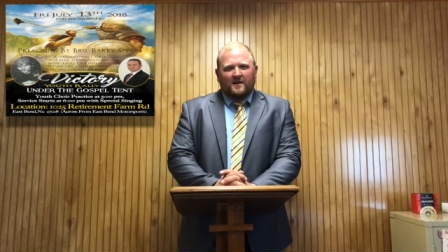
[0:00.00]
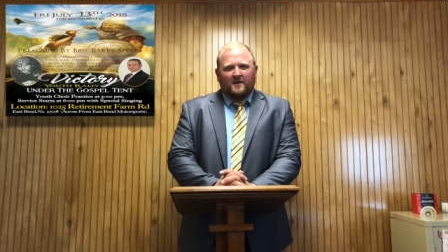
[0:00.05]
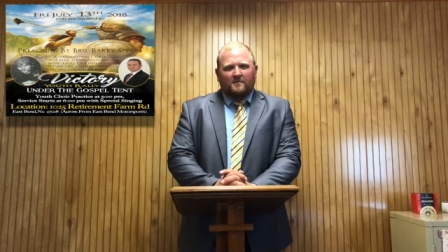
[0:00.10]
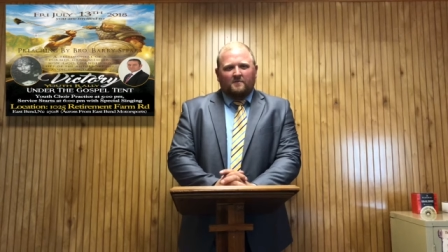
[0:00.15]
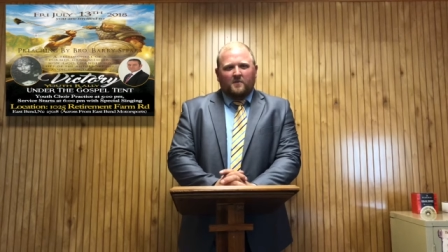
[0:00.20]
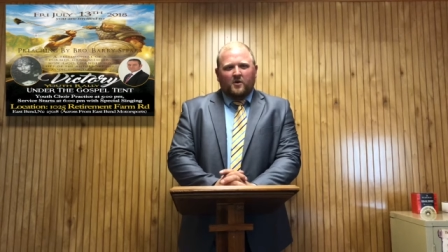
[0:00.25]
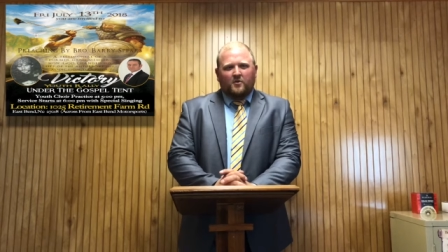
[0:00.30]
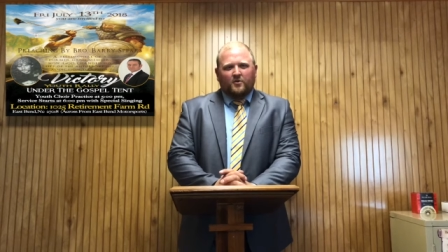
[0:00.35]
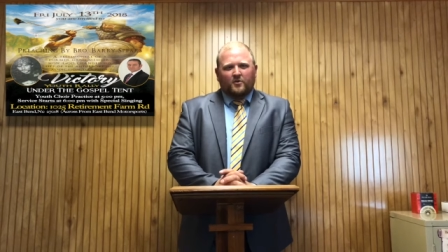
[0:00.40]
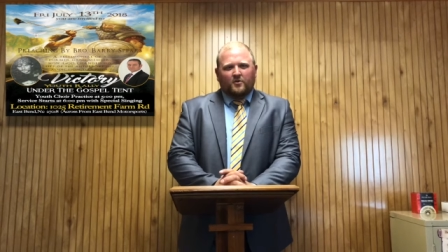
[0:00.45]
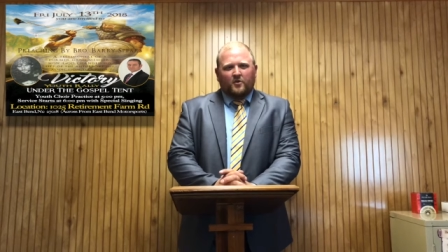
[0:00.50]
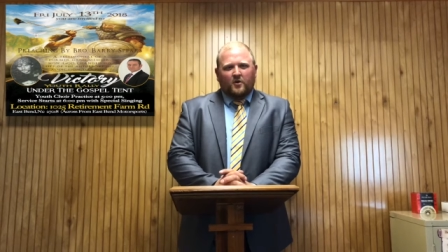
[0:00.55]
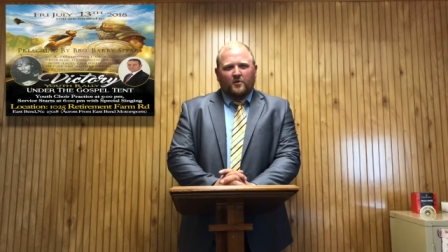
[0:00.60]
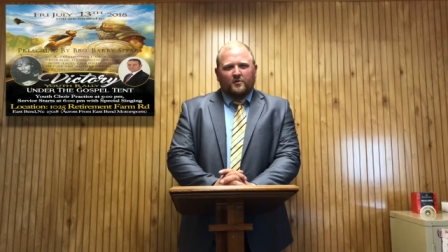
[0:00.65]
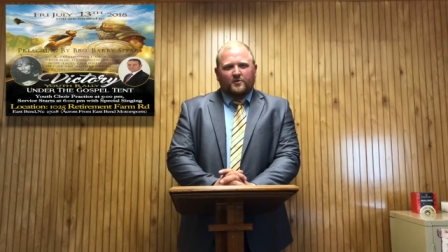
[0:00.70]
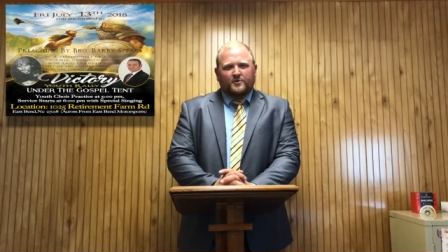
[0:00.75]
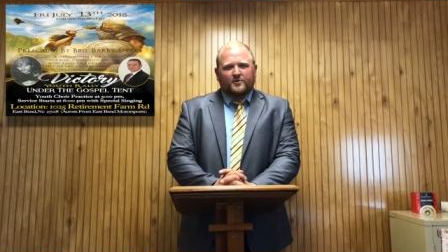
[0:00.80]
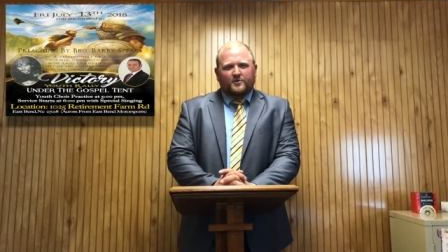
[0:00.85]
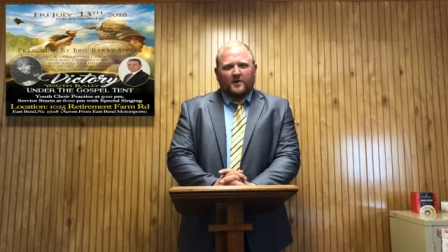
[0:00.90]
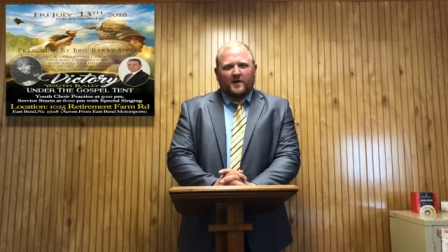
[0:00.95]

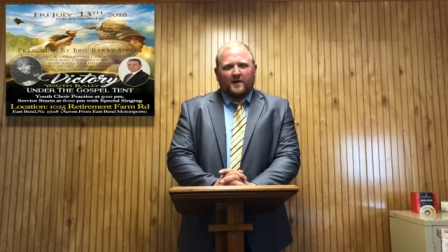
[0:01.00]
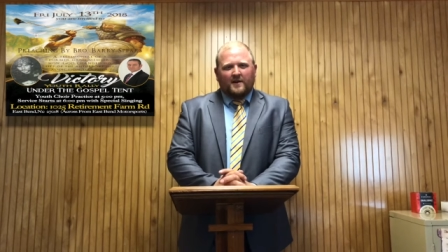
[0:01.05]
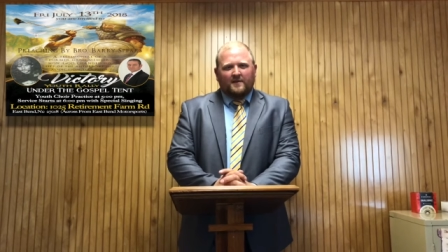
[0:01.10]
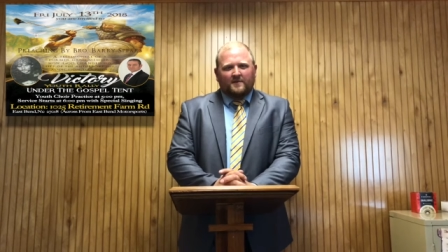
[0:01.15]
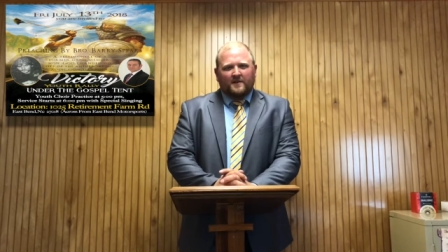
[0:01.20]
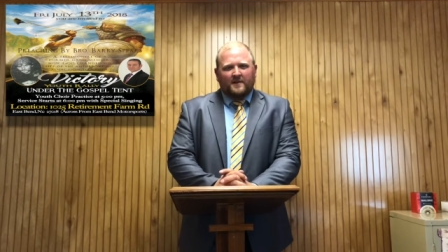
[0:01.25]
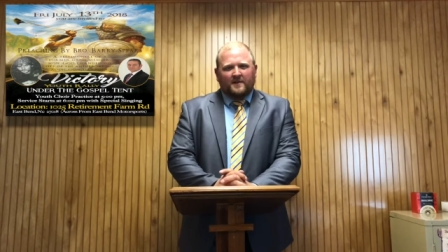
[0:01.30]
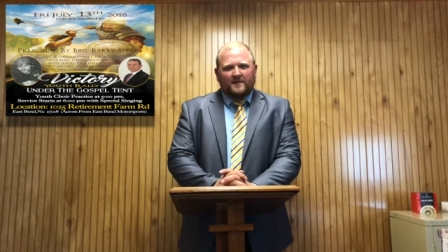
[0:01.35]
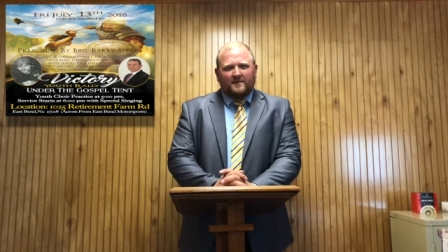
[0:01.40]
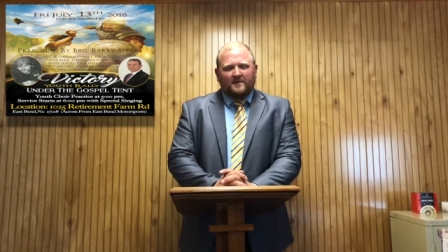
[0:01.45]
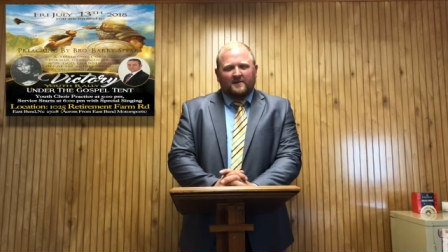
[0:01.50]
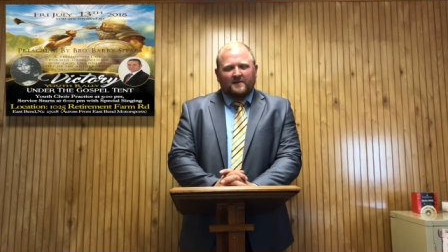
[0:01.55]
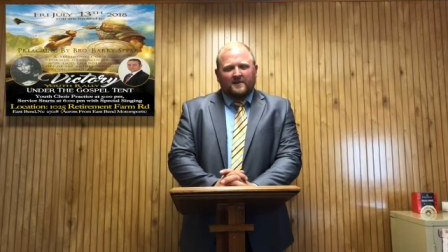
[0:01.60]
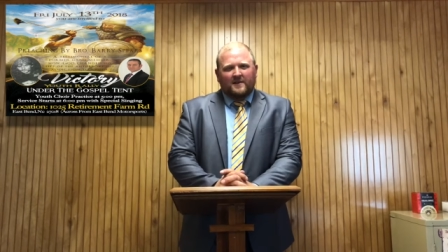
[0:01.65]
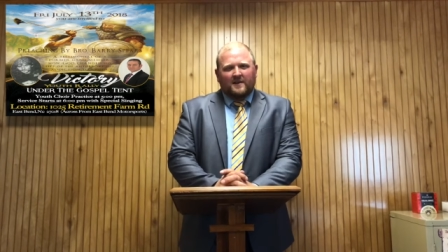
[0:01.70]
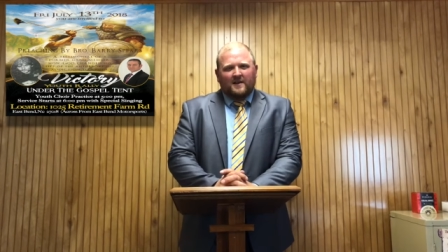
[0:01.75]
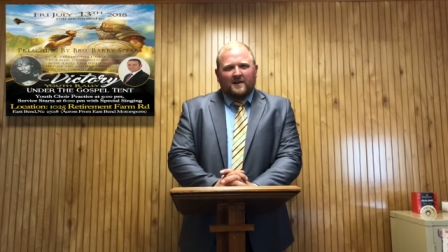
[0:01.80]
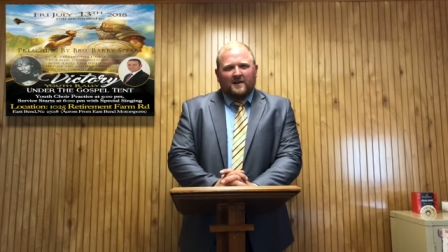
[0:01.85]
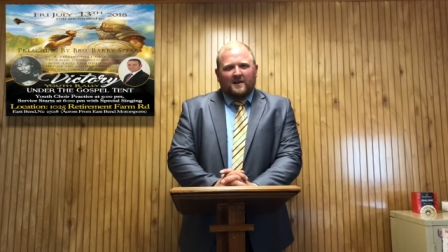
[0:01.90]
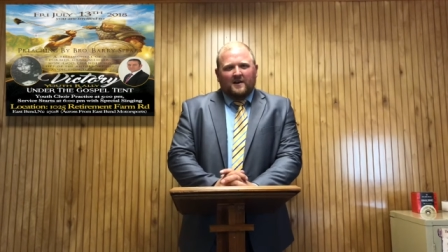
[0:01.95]
motocross track there.
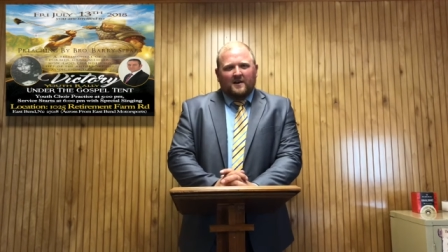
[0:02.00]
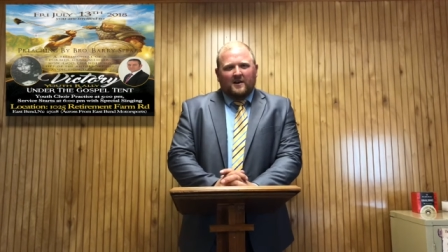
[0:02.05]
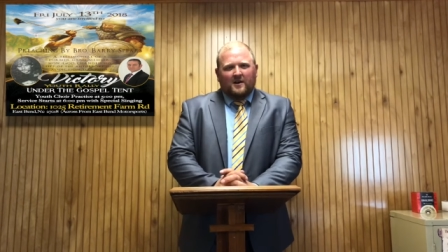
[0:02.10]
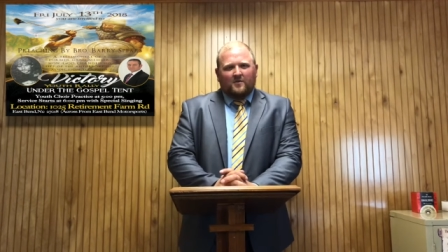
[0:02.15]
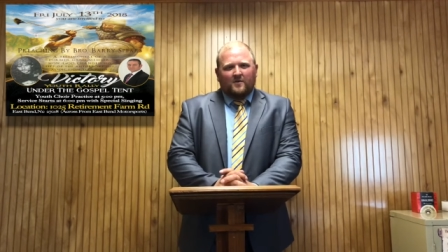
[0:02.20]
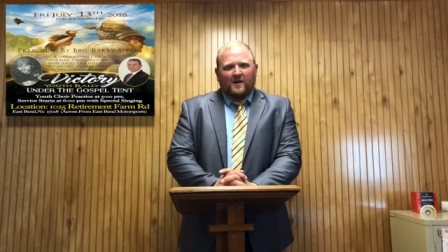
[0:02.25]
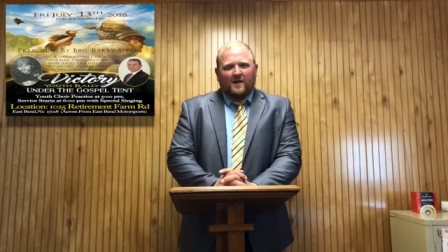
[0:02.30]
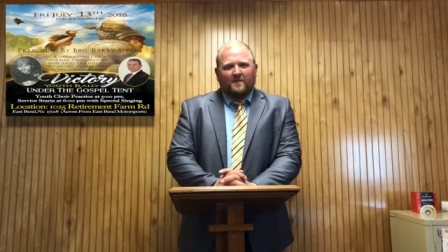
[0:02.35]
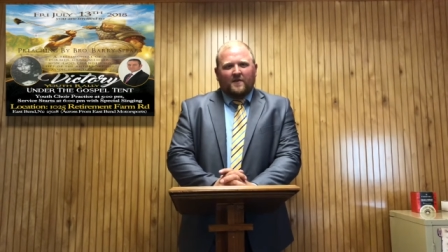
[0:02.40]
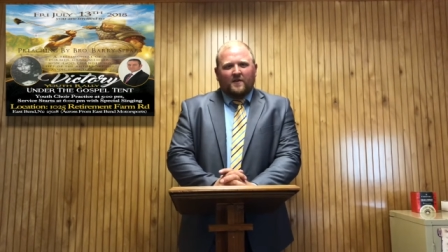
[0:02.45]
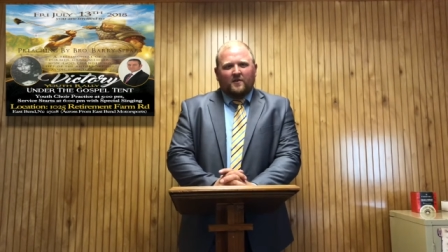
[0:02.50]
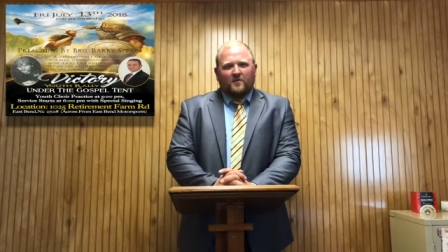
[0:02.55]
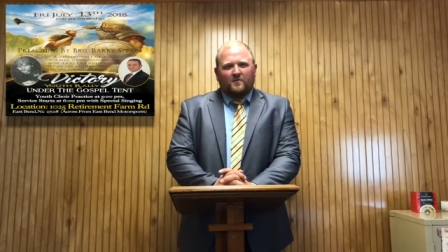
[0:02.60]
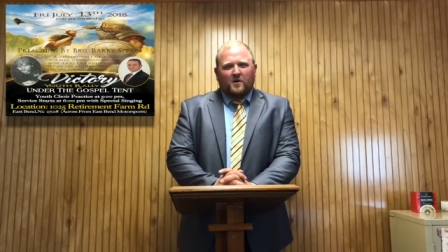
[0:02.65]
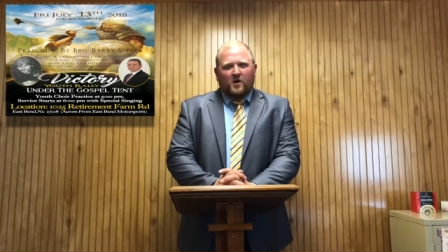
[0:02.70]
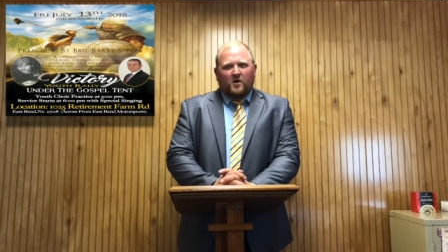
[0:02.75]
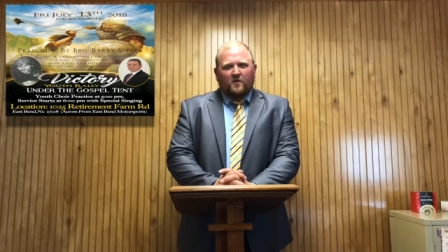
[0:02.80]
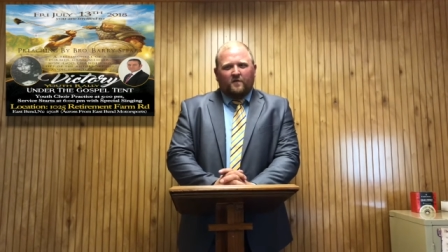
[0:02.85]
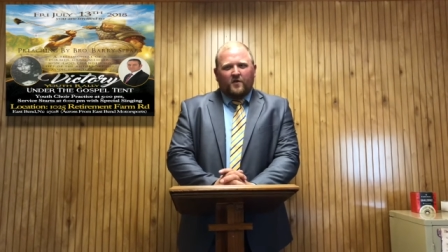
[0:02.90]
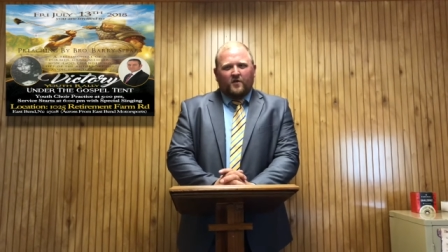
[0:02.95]
Right there on the
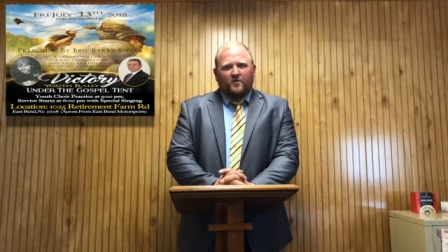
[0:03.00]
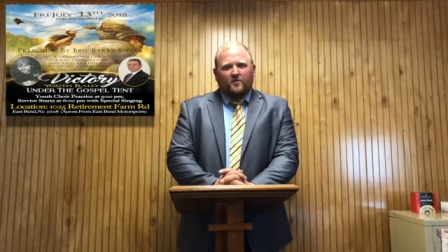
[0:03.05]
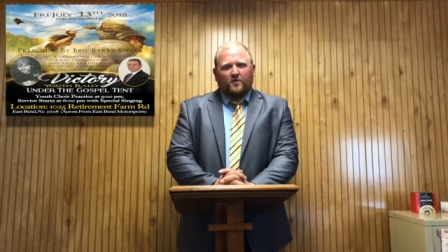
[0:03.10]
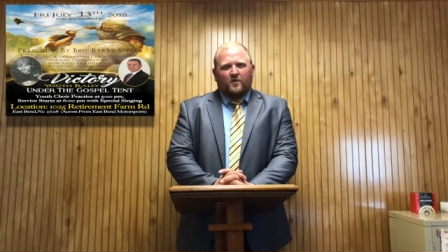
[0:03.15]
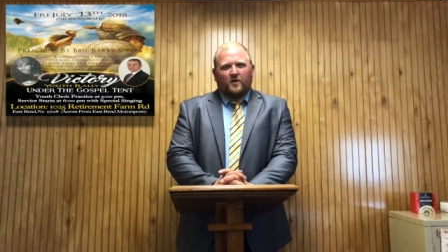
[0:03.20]
ball field,